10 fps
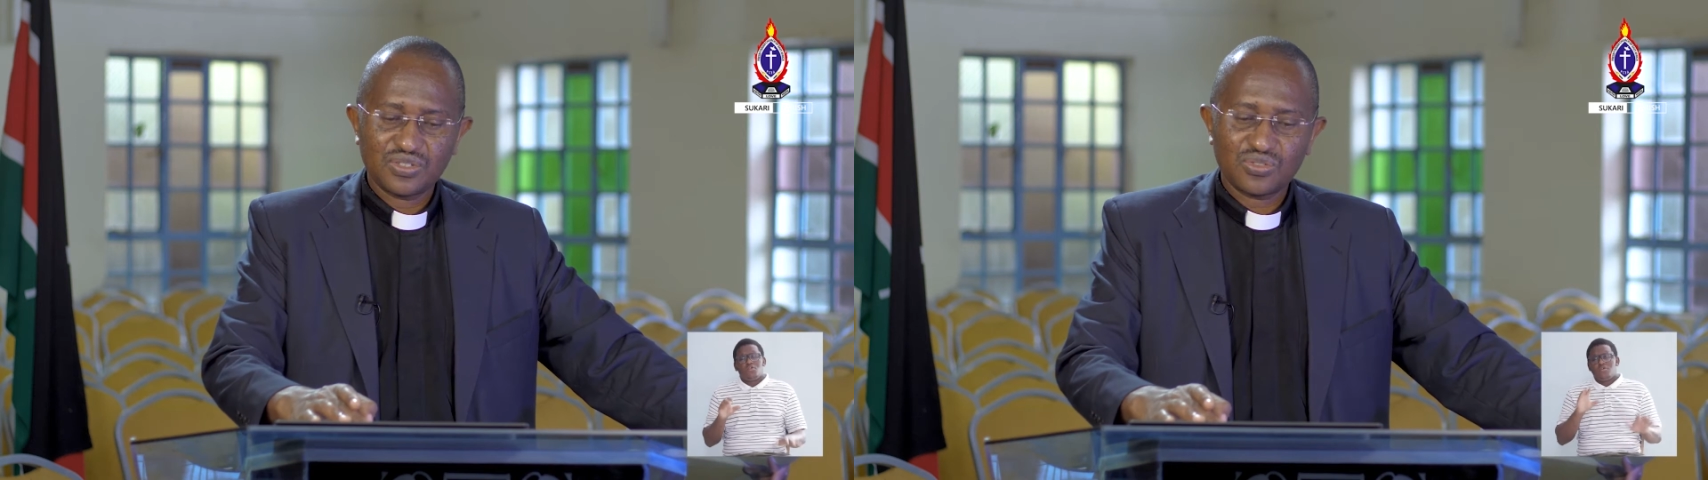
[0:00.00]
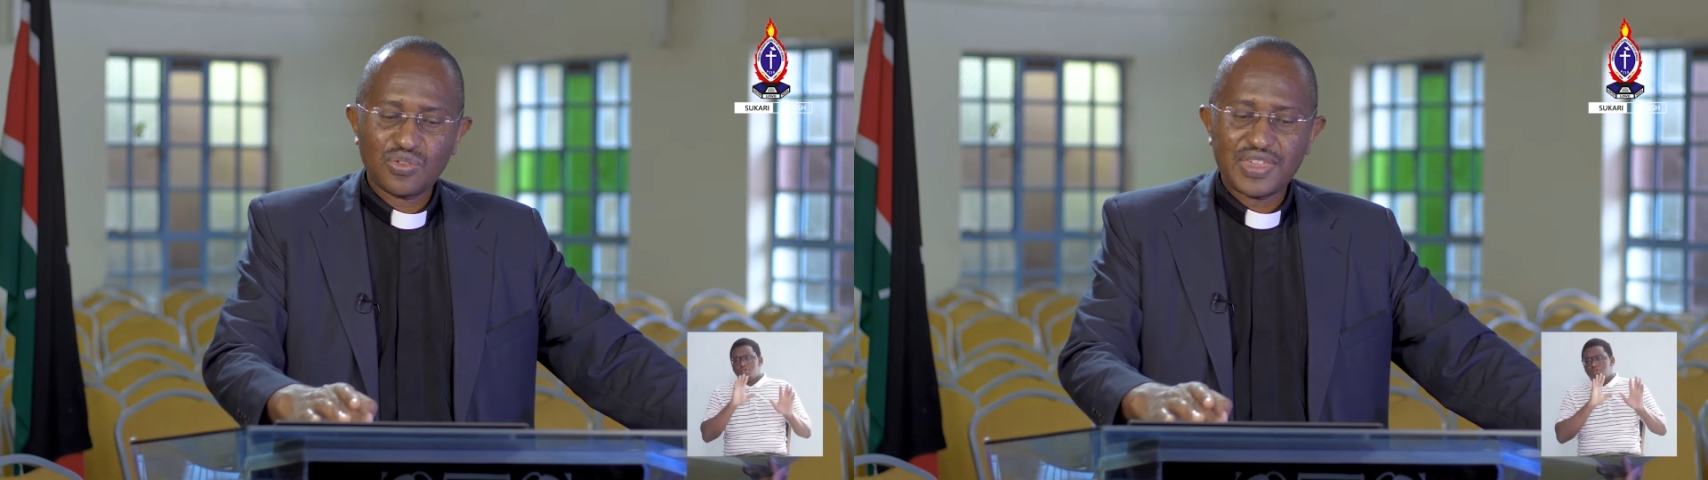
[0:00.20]

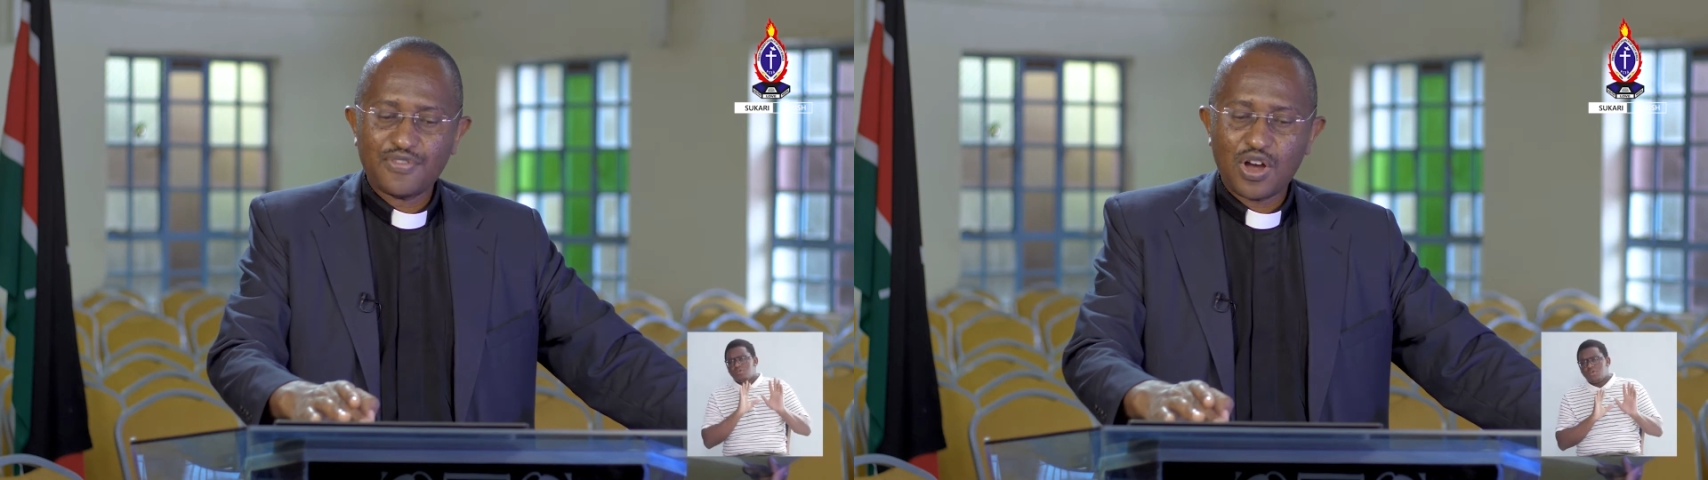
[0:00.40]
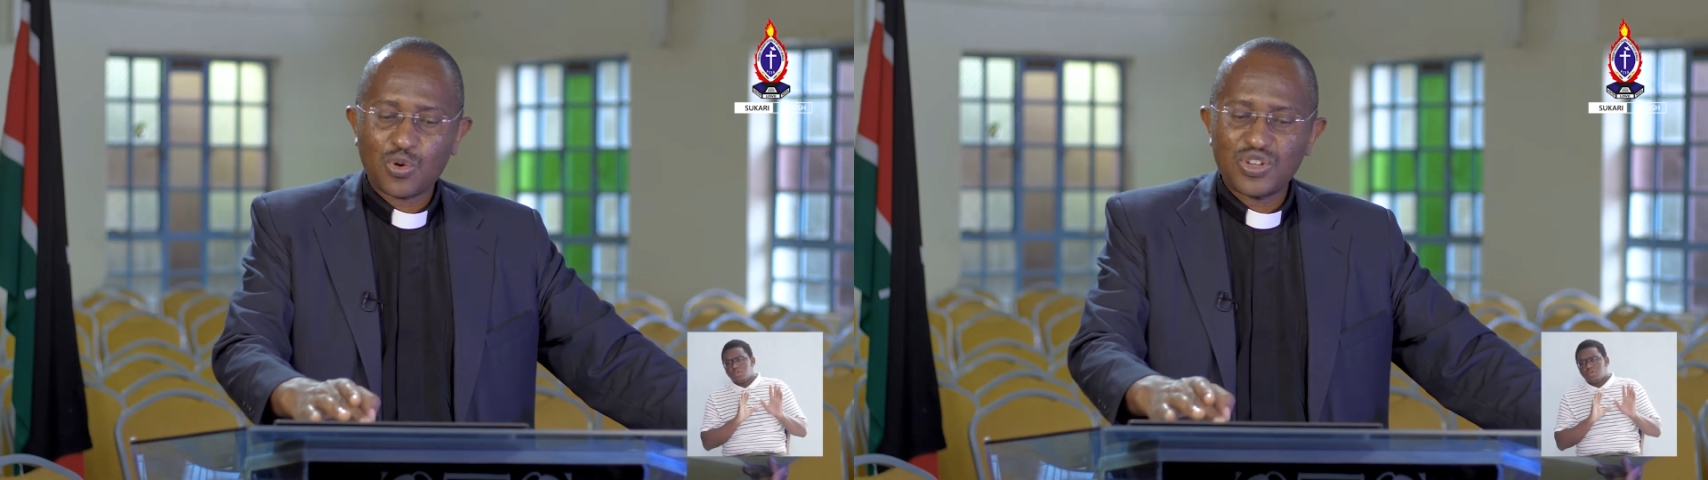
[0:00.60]
So,
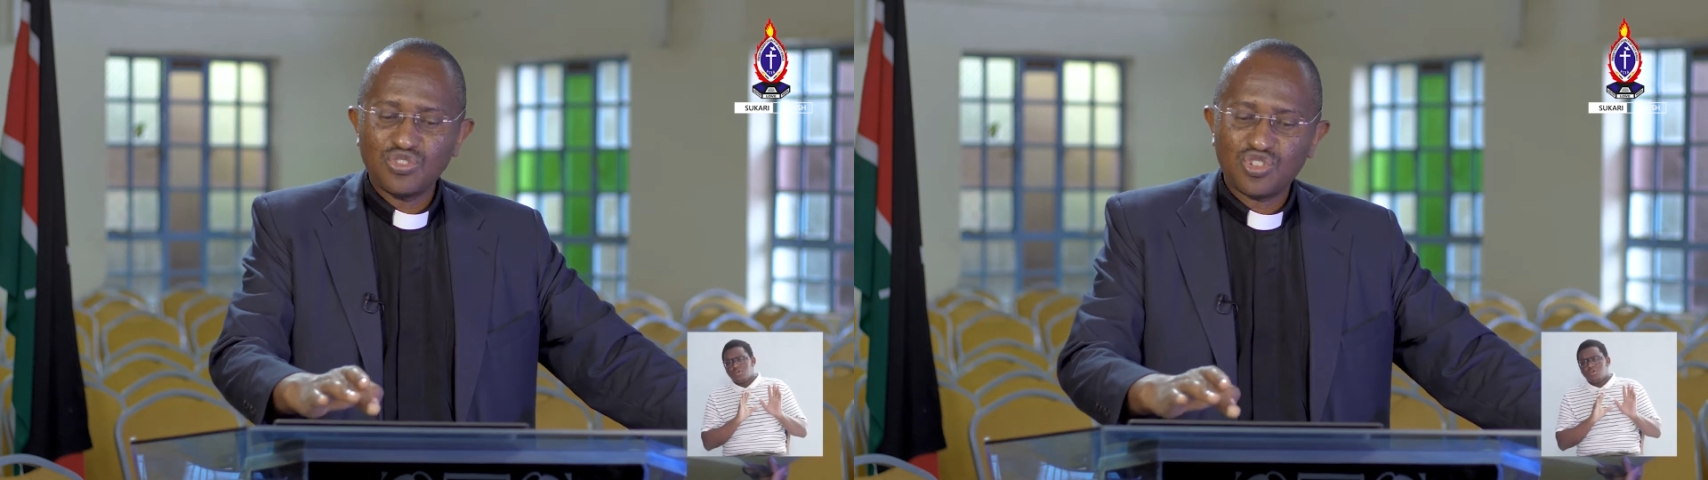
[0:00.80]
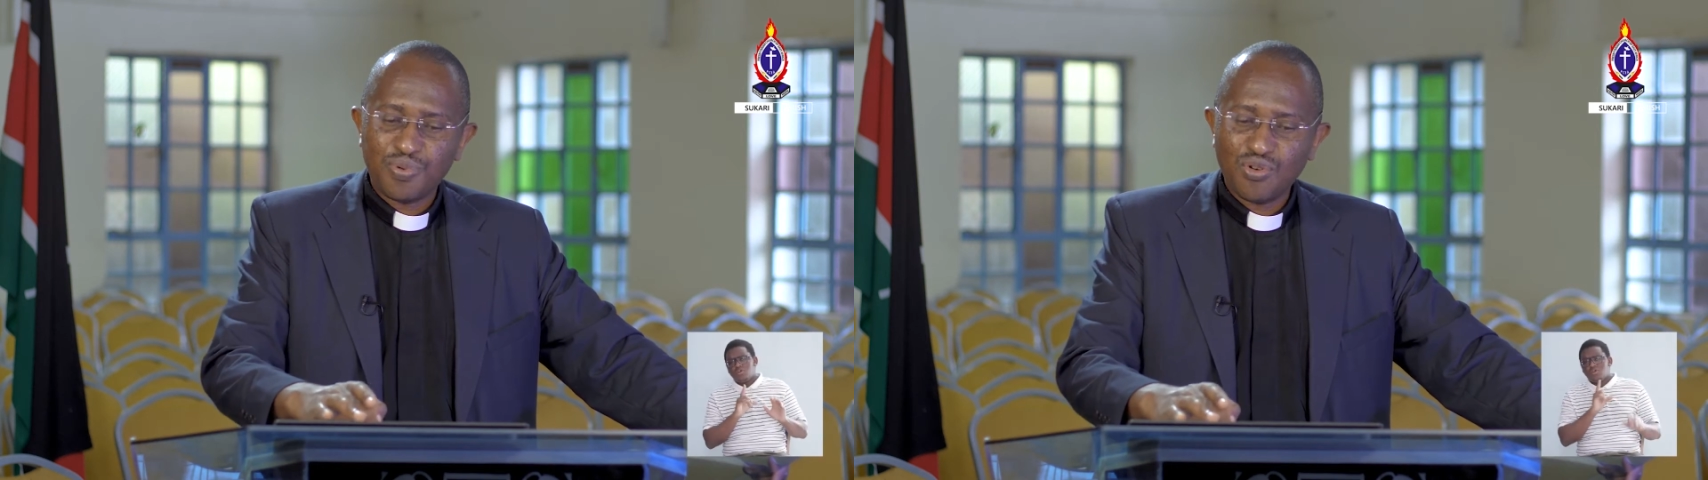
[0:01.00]
therefore, a
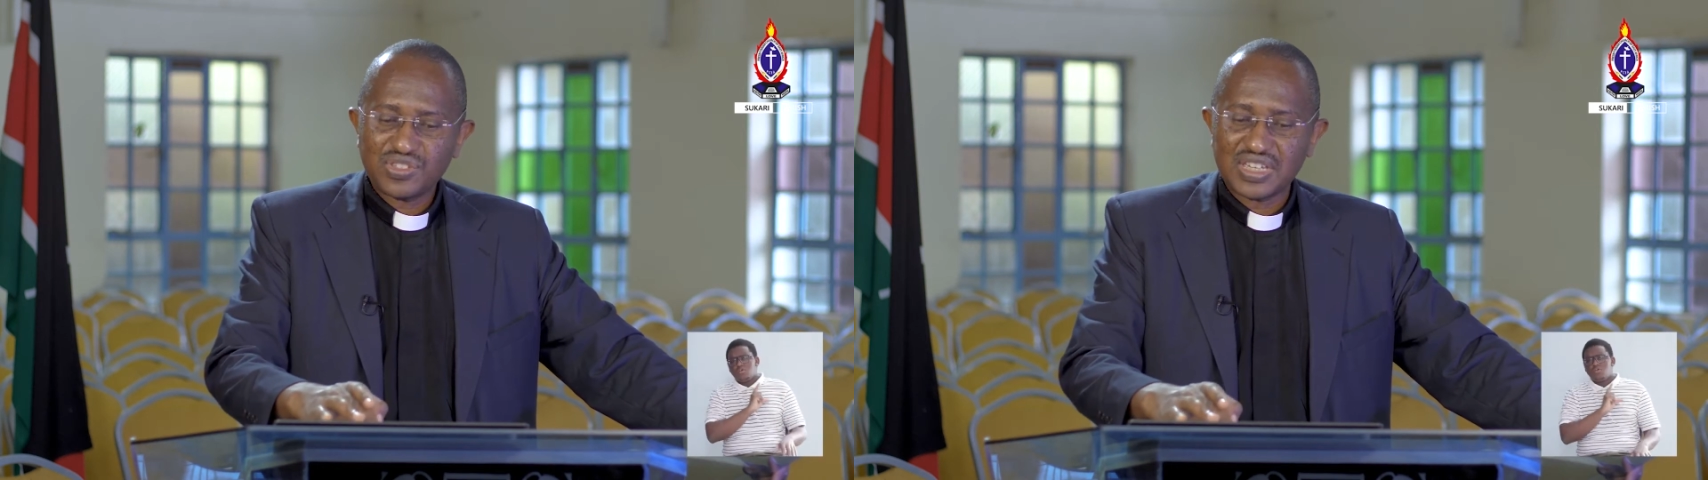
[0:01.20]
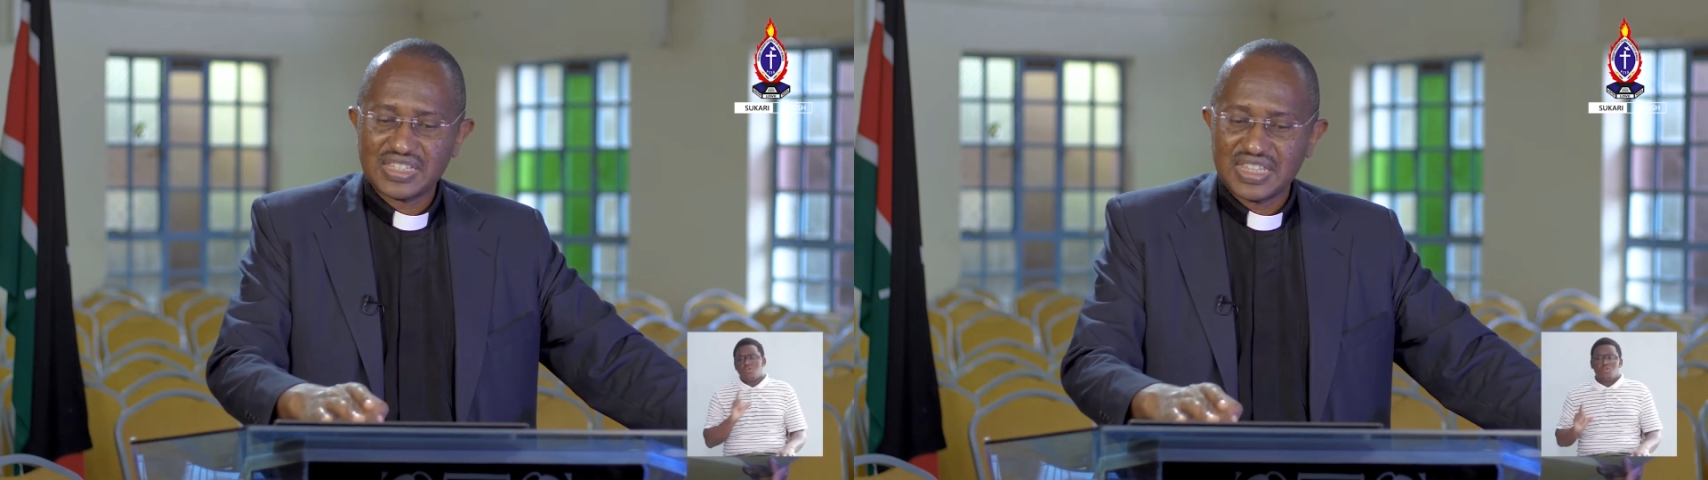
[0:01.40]
question to
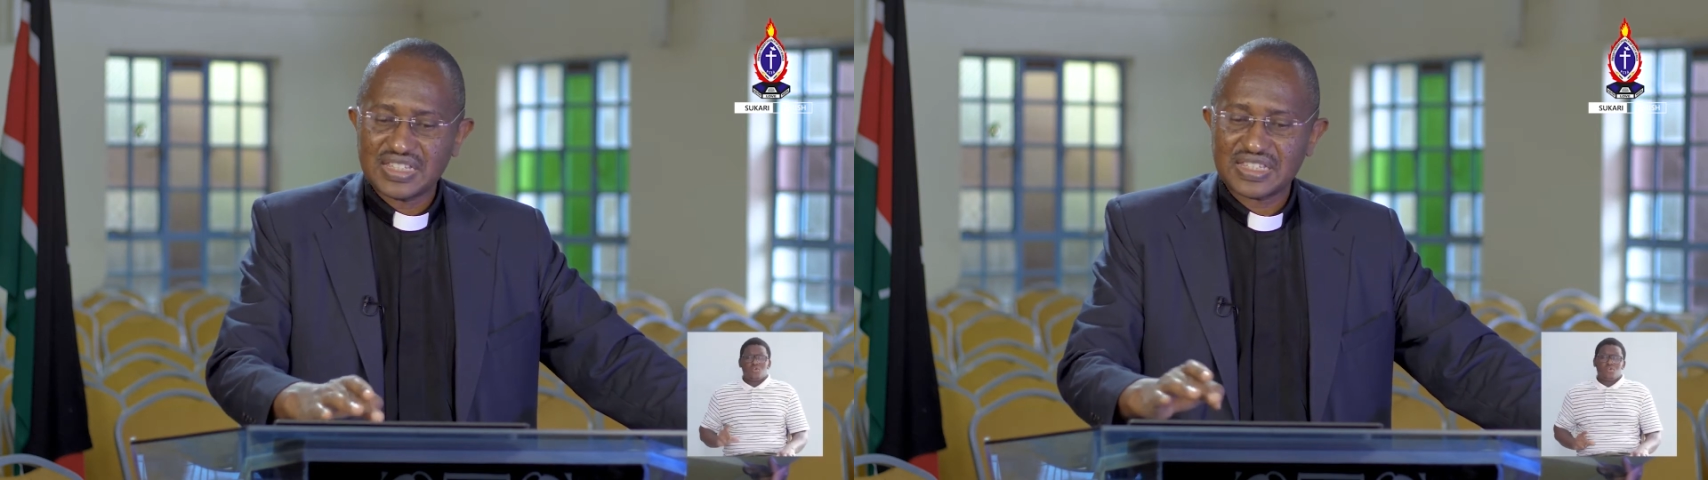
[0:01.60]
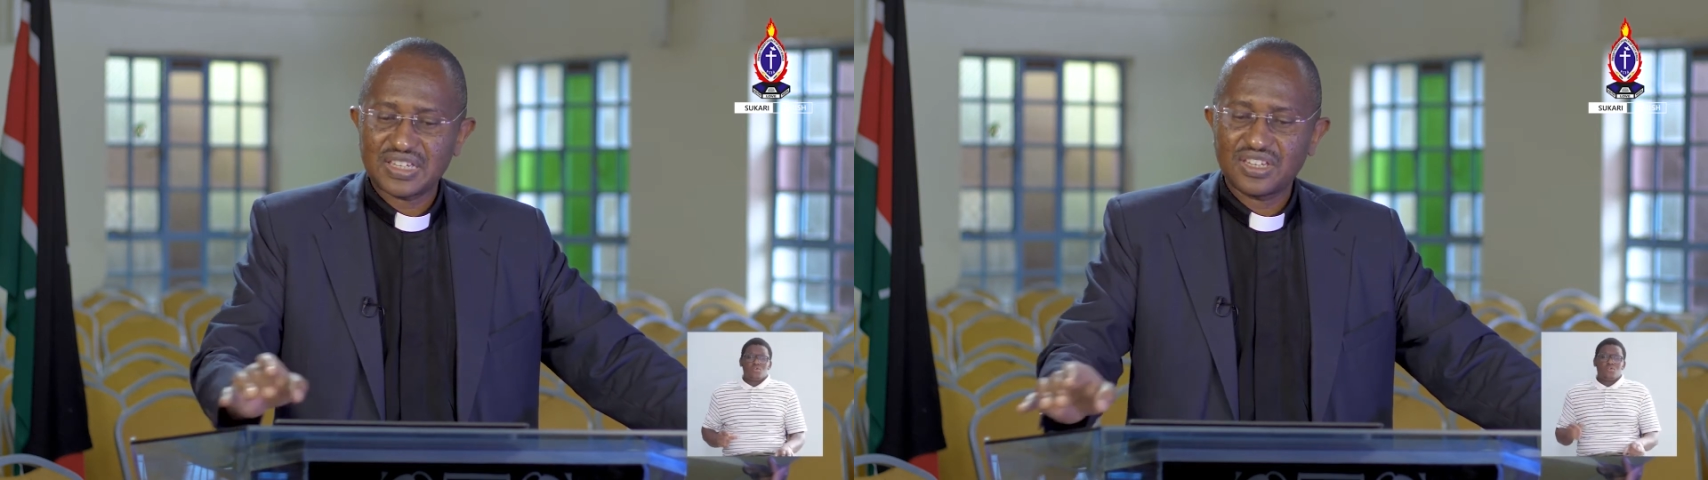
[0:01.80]
pose is
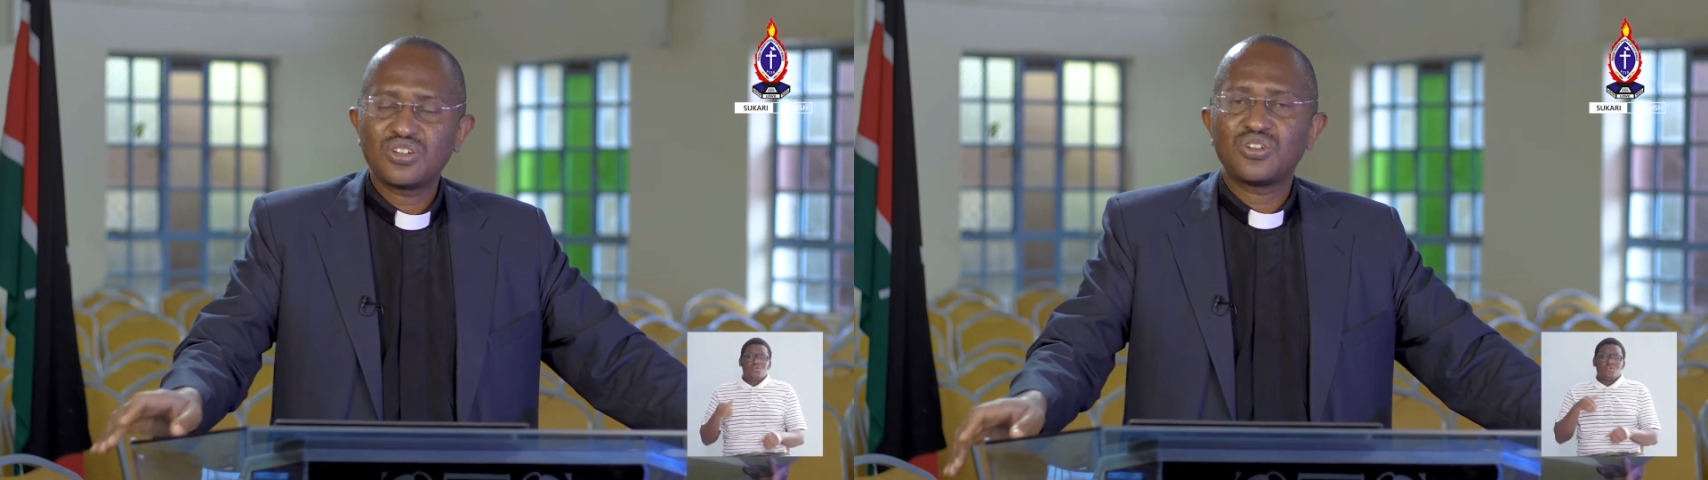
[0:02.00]
this